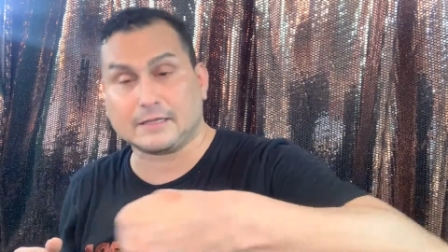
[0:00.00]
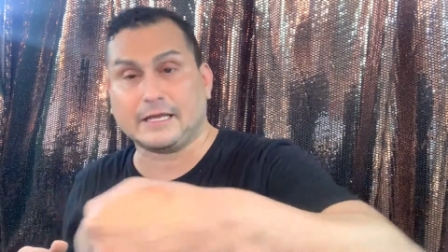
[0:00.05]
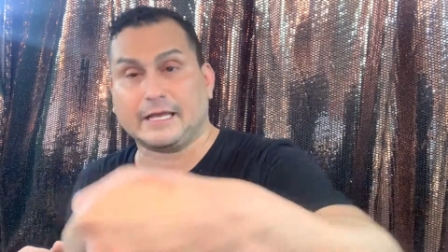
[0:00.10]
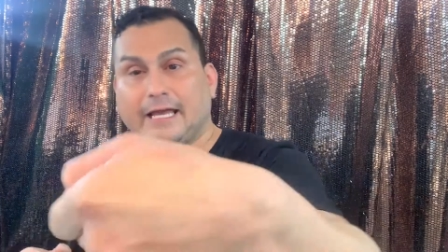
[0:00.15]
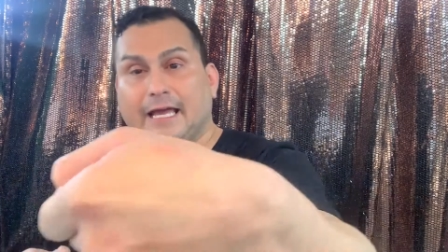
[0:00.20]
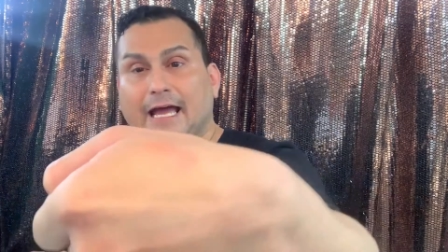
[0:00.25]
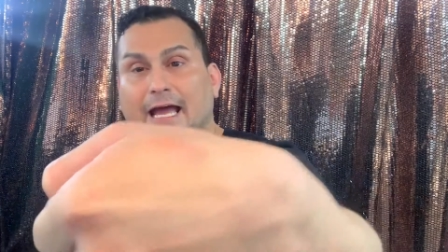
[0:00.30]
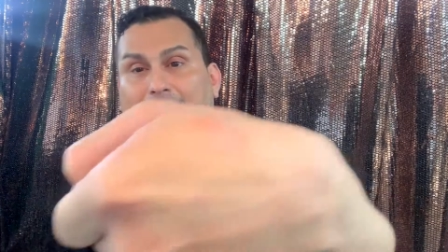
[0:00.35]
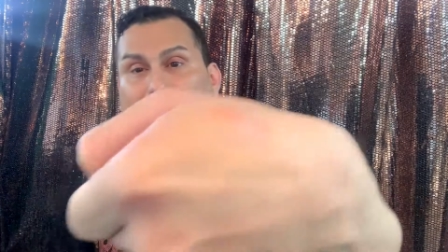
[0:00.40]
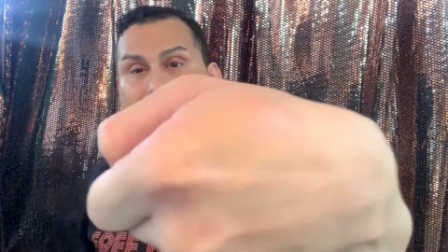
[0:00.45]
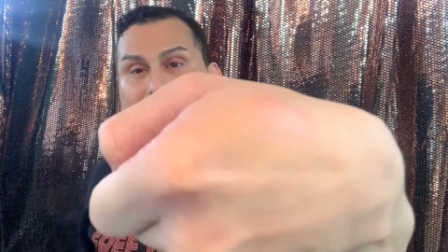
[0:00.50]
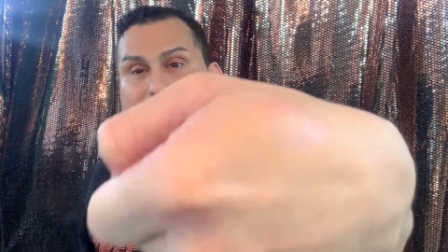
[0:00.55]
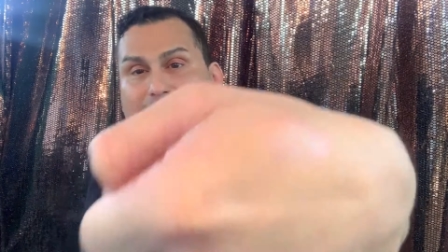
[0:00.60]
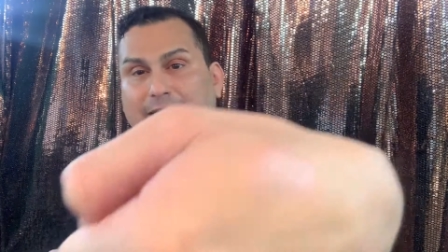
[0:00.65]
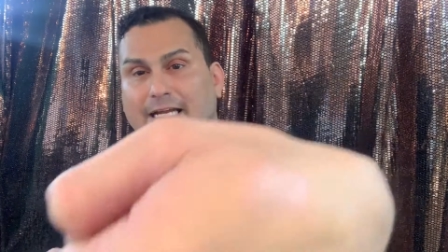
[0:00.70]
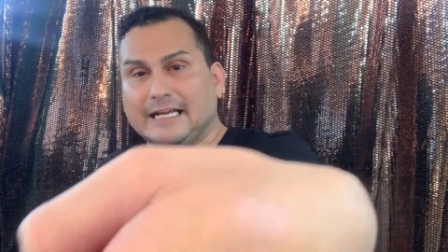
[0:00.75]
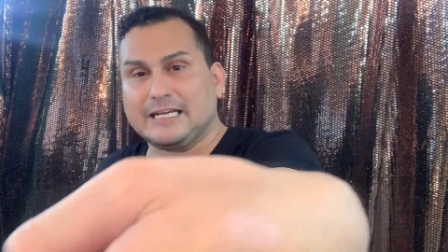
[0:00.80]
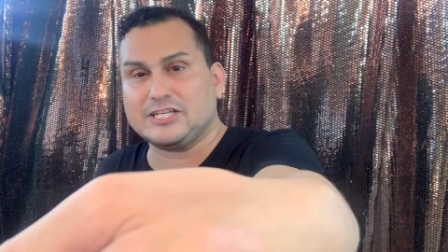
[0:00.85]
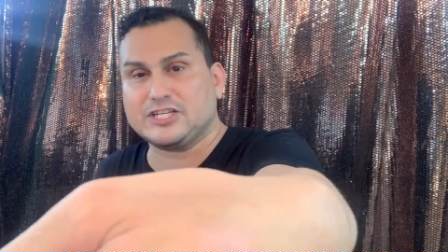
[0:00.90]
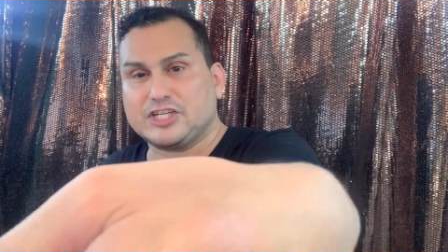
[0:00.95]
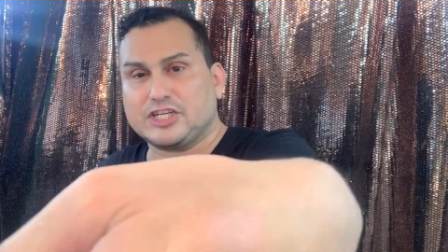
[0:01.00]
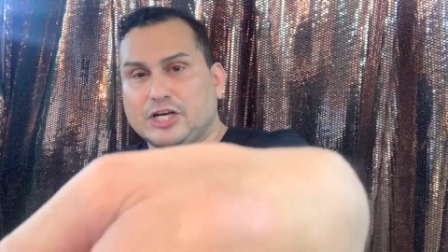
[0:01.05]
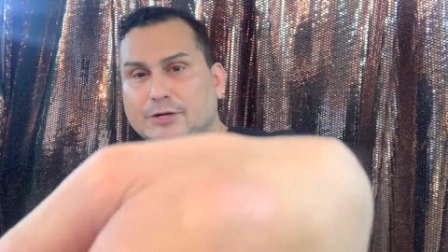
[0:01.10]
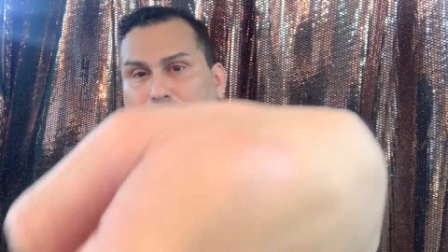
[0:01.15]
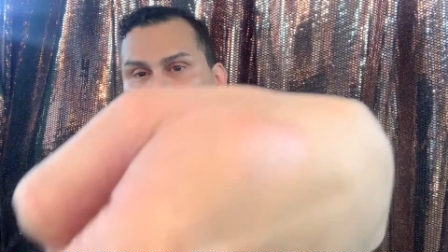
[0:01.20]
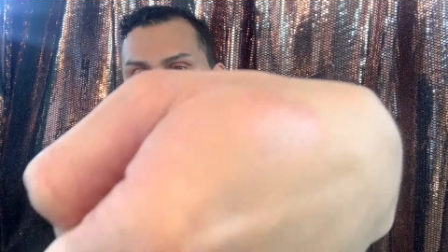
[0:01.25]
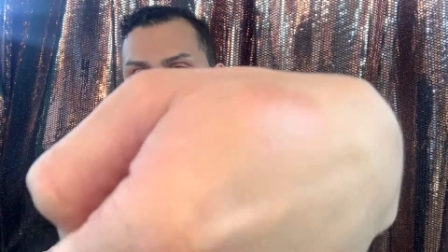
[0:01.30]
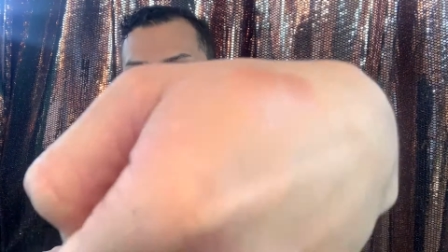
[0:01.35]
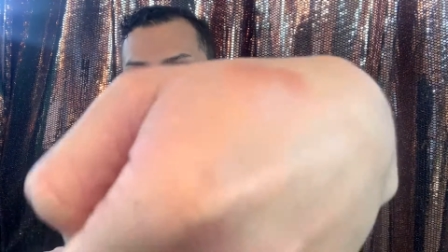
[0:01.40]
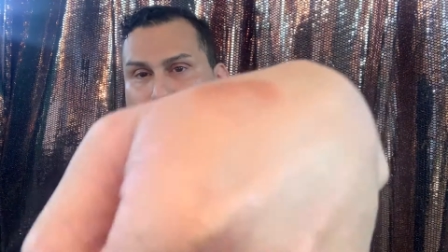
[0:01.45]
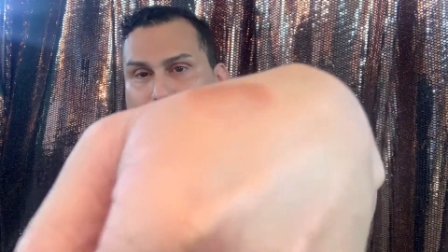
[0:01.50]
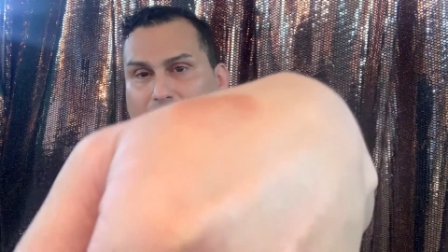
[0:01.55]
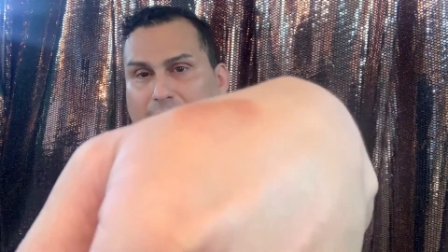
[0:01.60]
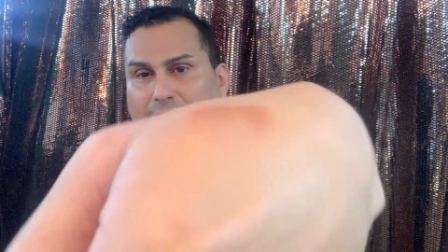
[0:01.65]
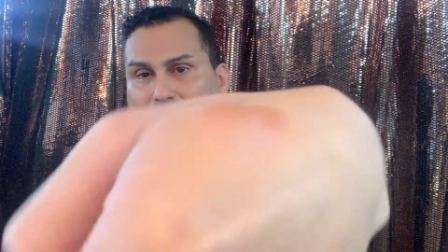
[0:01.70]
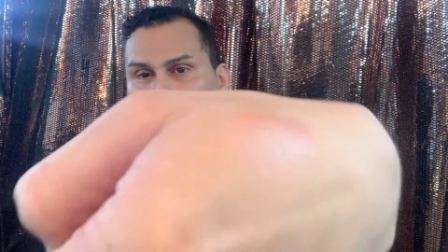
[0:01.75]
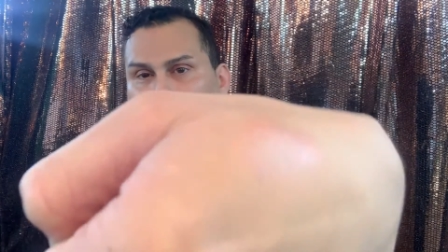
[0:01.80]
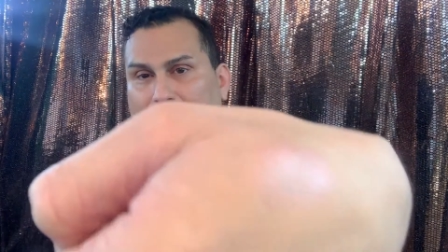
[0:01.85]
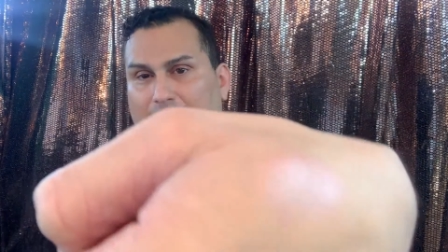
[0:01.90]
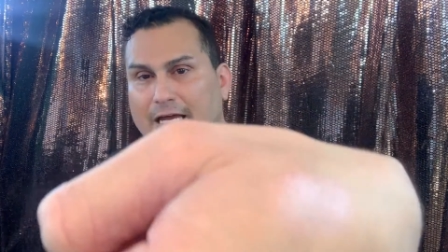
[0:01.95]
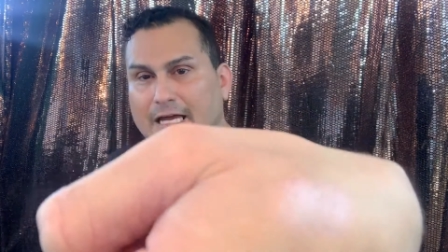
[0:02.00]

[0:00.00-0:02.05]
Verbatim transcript: like it has a nice shimmer to it.